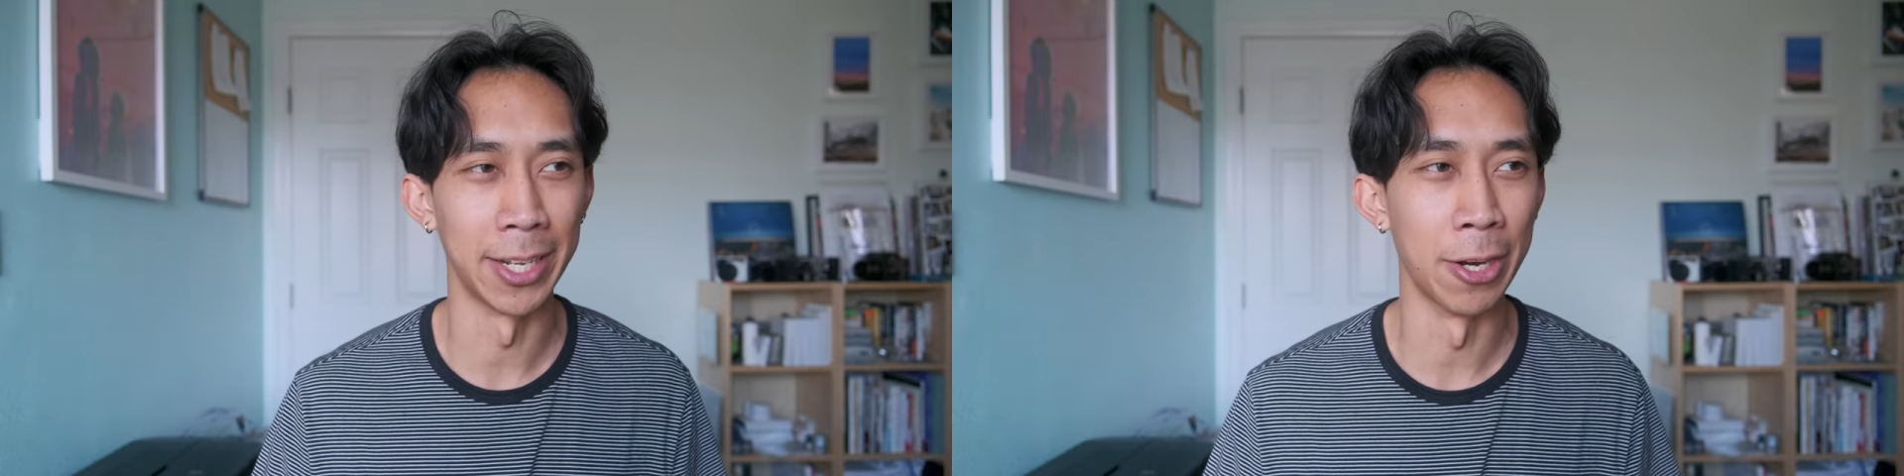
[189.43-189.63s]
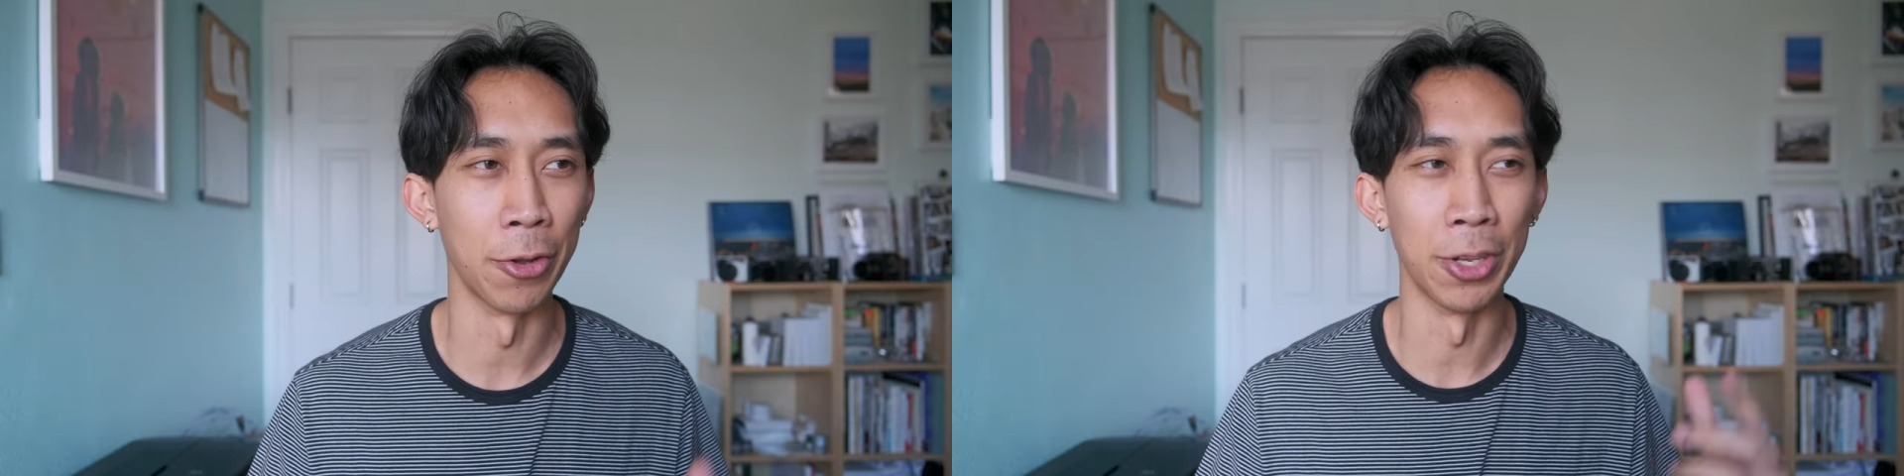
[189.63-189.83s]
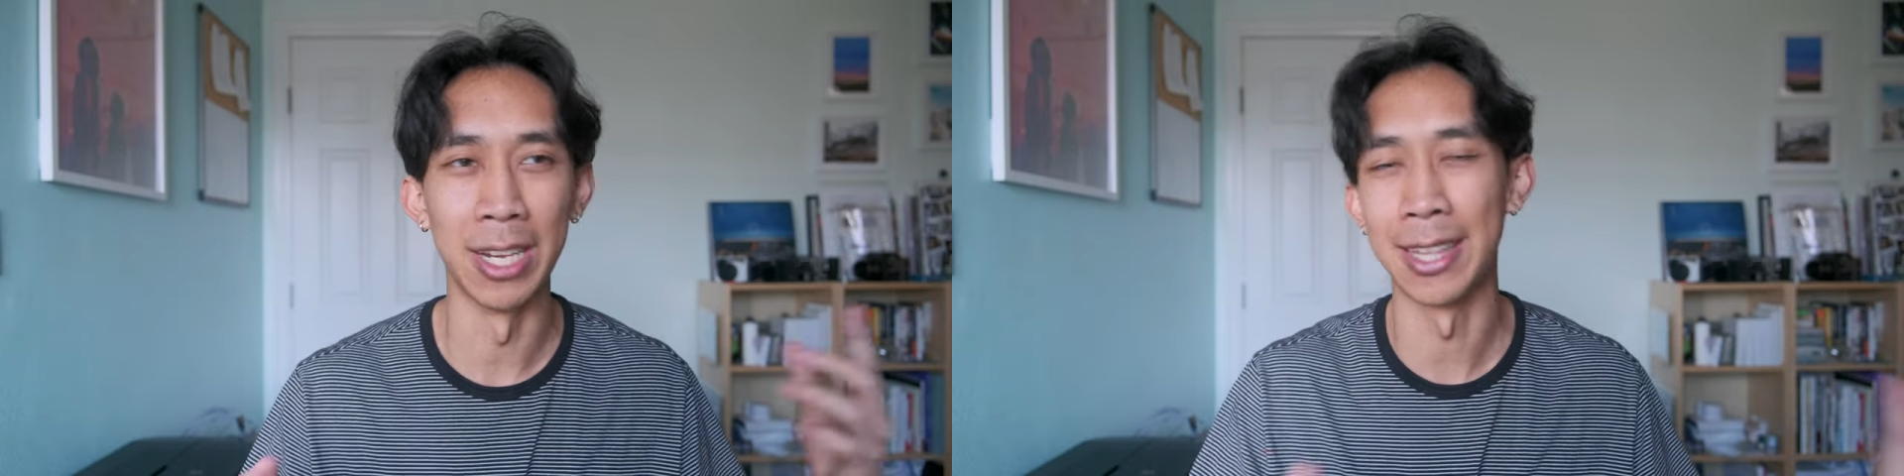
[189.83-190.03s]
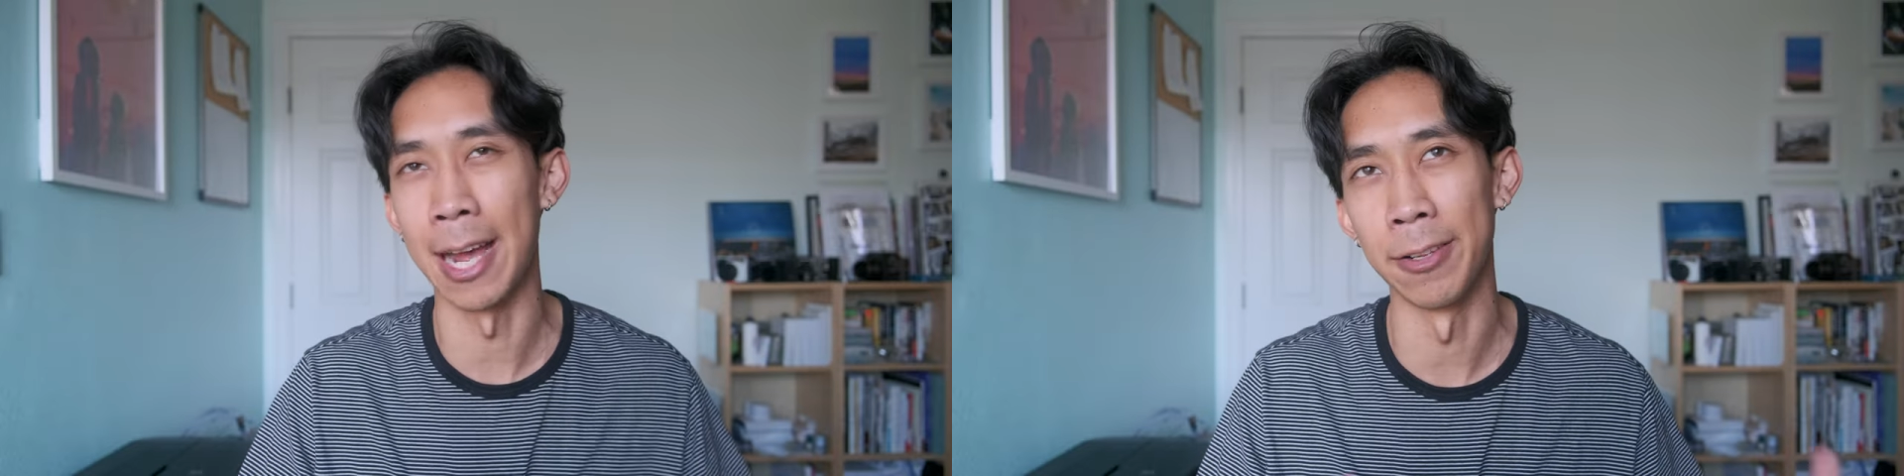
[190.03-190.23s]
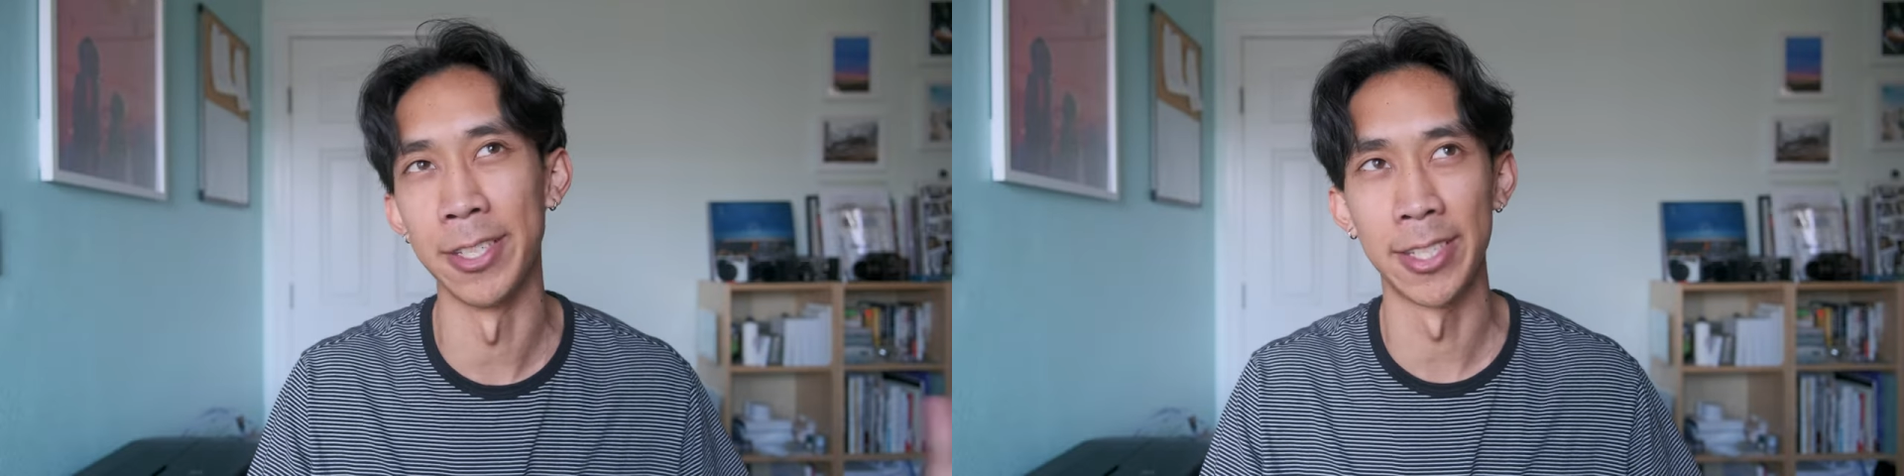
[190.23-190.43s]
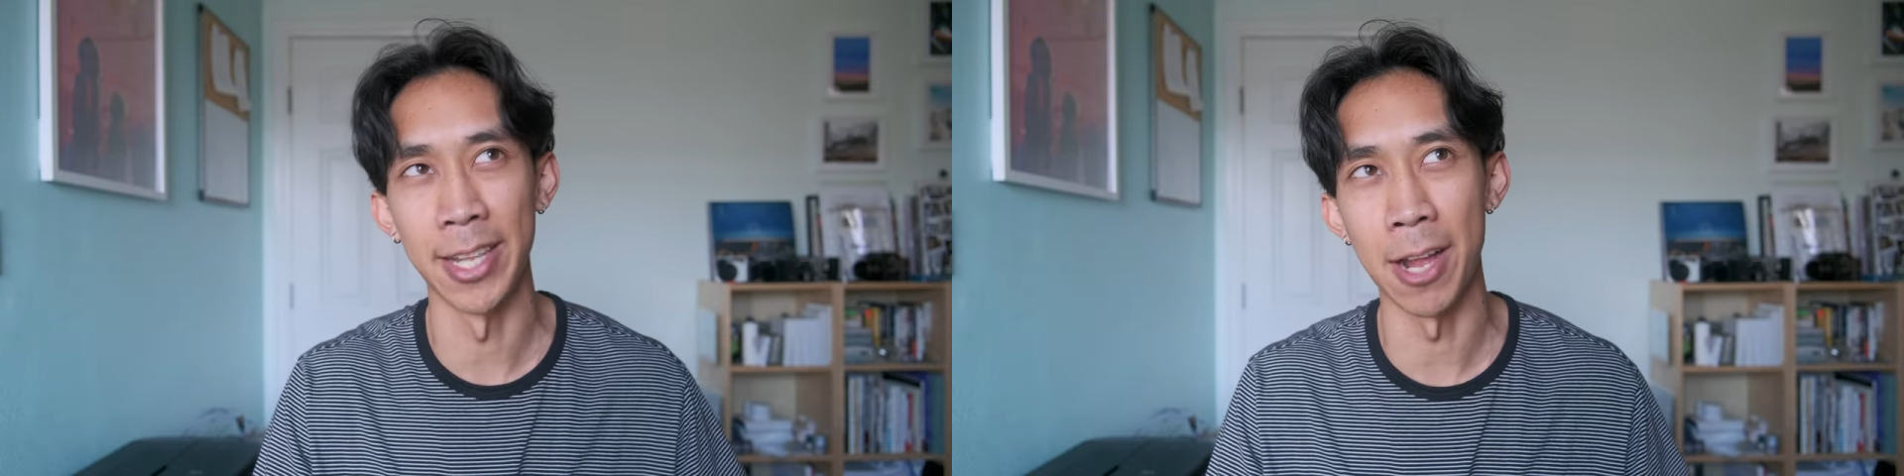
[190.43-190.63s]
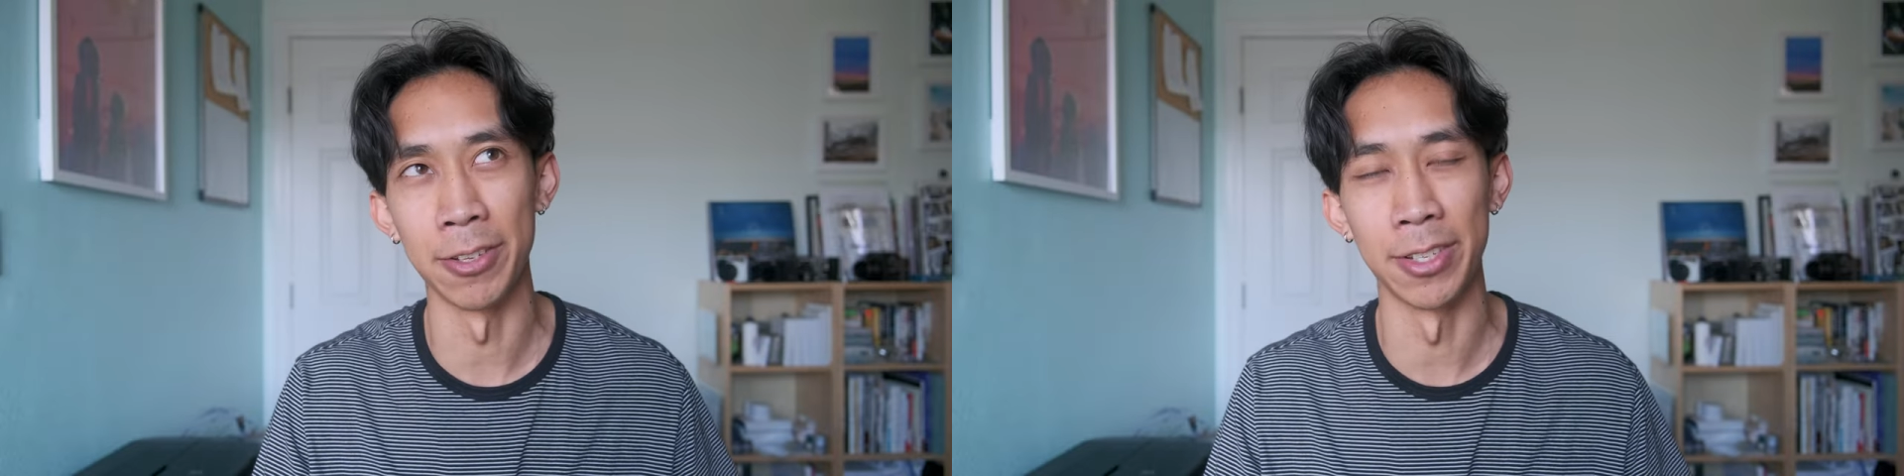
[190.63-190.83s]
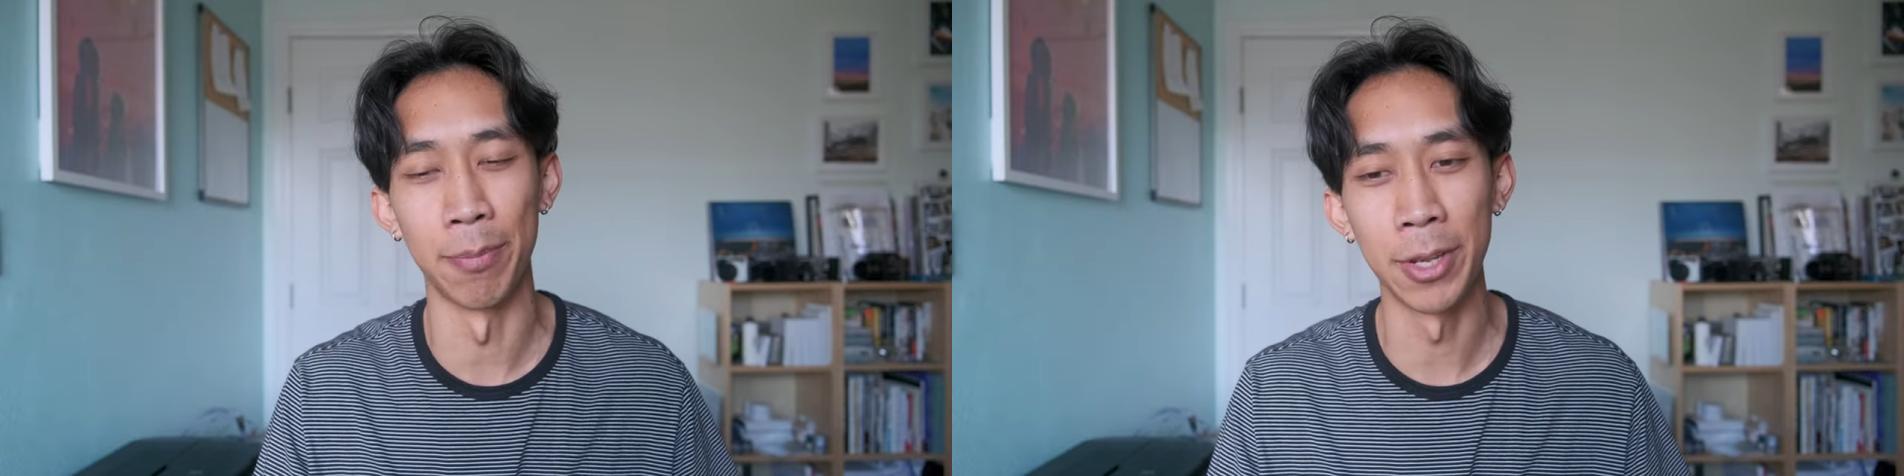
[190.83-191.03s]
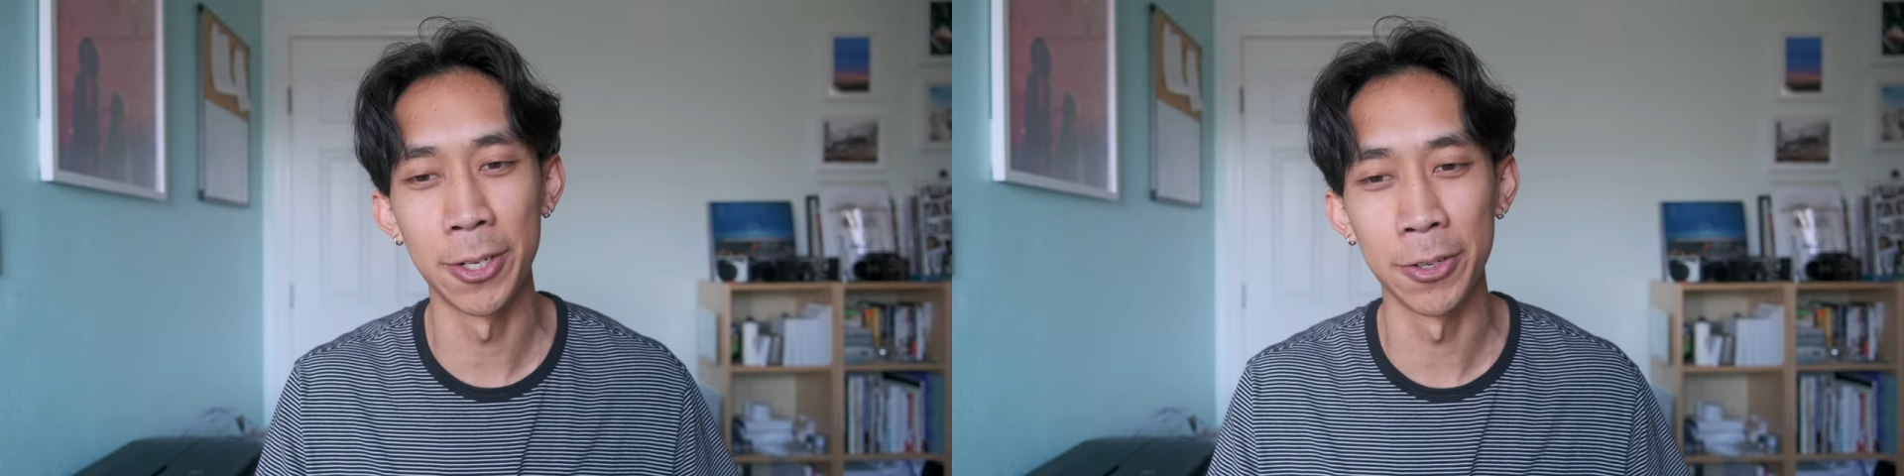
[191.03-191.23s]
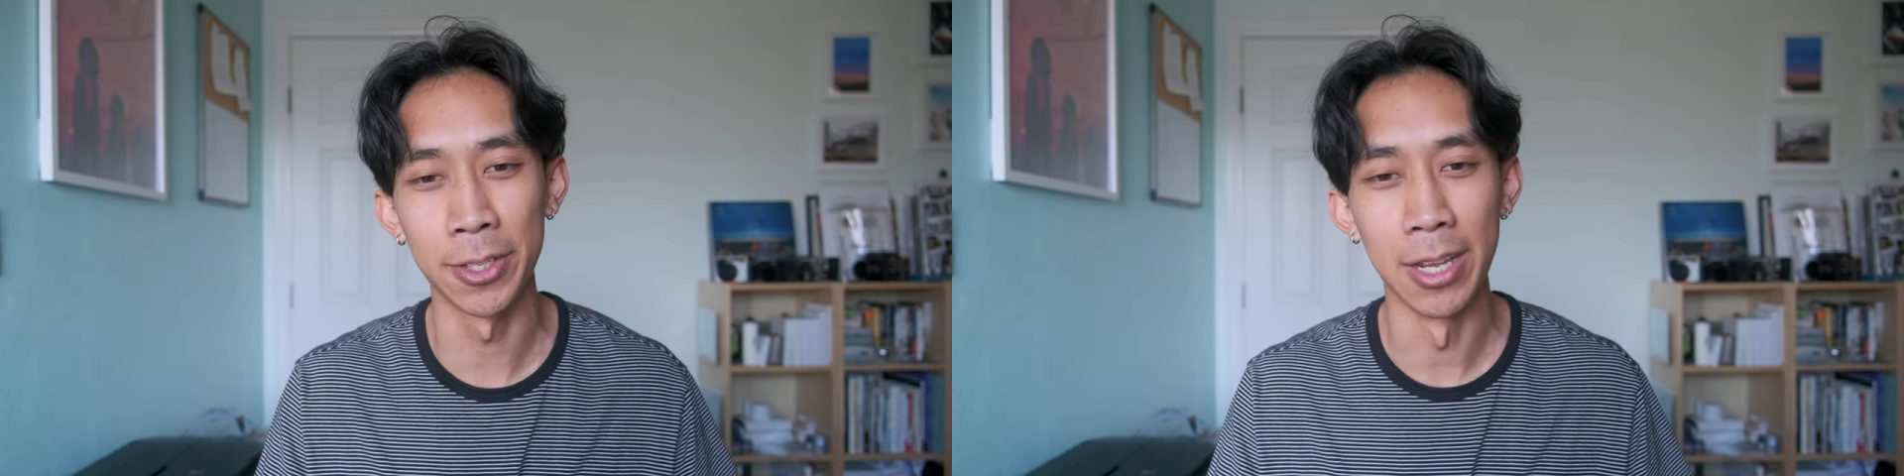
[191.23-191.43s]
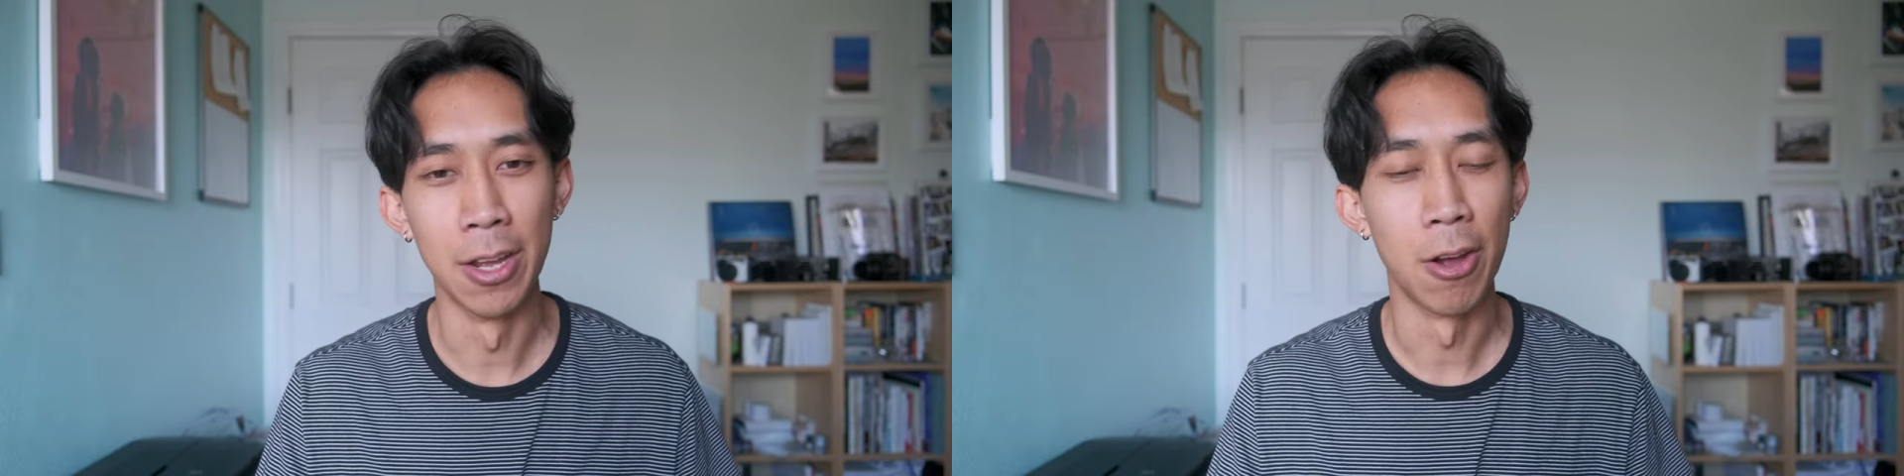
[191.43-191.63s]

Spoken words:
you know, you need thousands and thousands of pictures.